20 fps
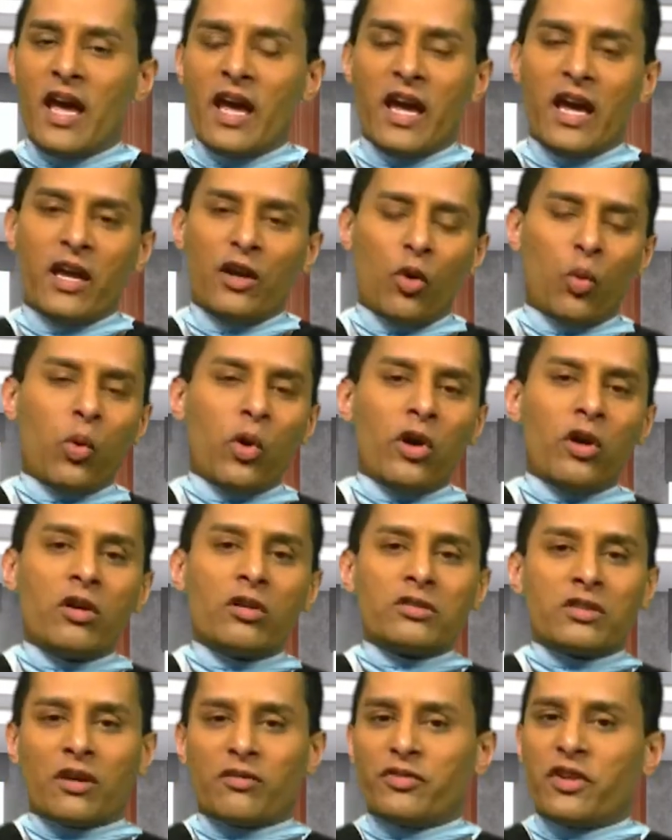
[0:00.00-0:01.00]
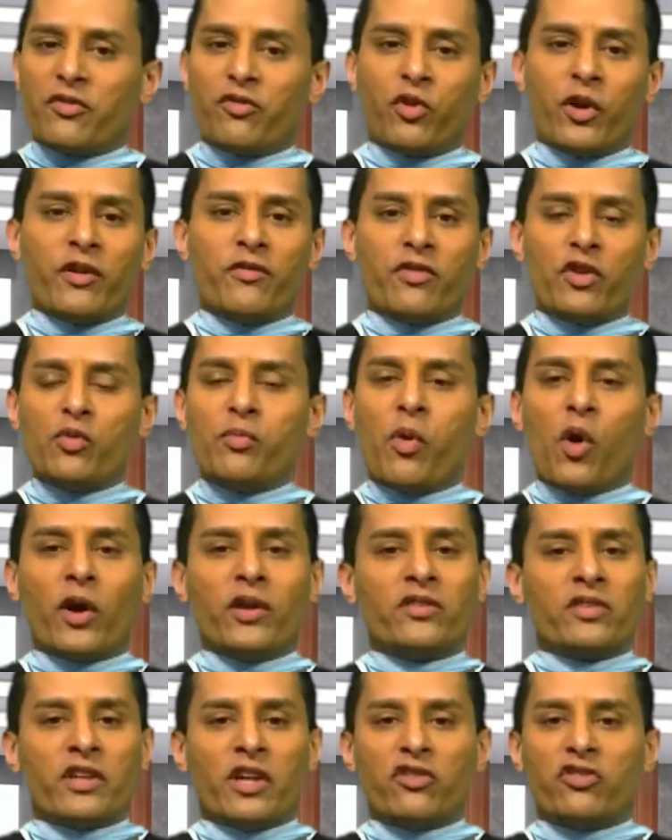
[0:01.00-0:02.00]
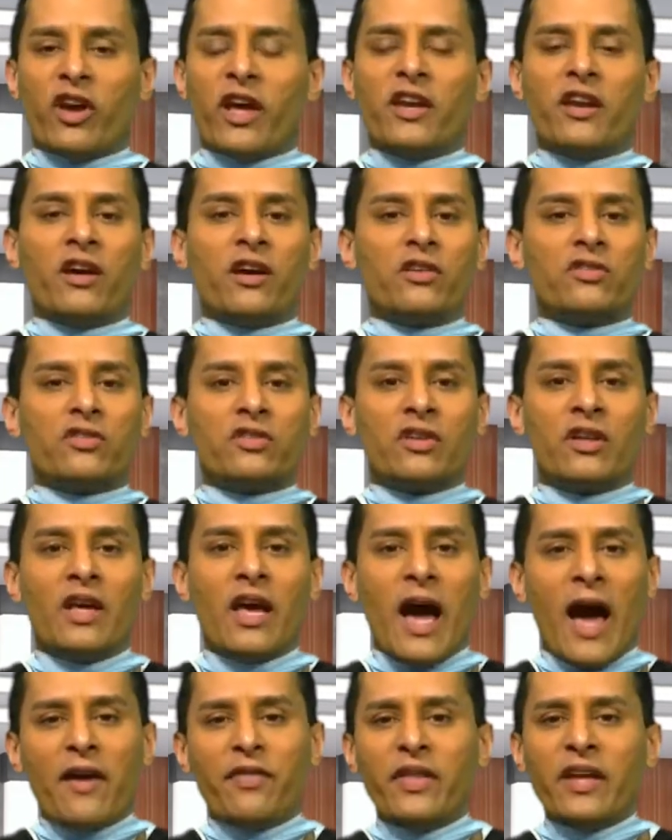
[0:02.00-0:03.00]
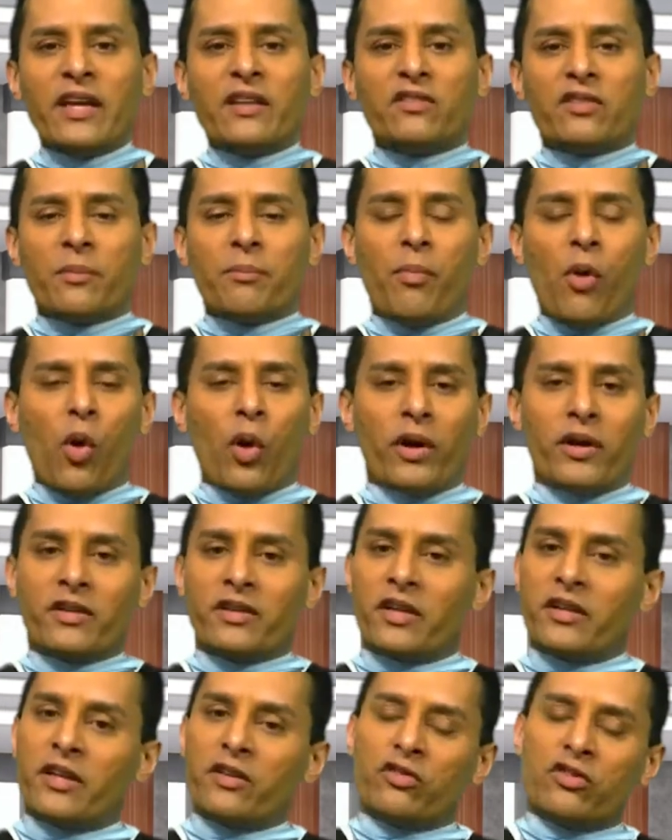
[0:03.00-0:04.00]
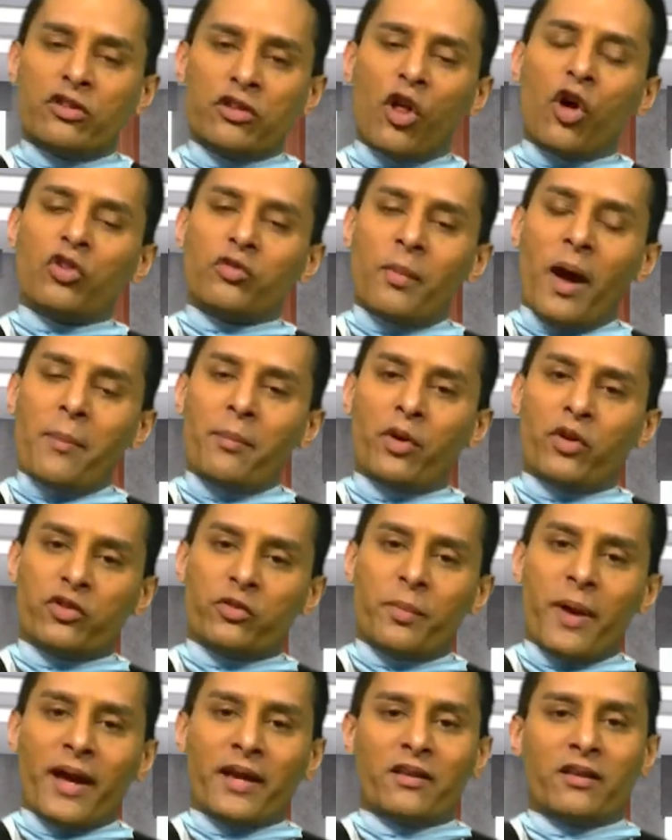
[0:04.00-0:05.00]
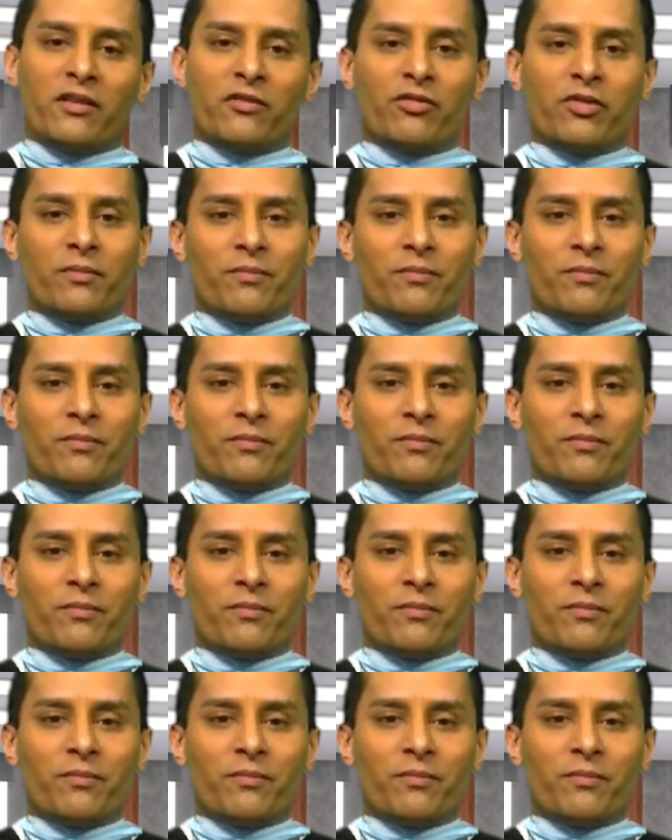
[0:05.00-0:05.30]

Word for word: In a world of differing viewpoints and agendas, I think it's important to disclose my perspective.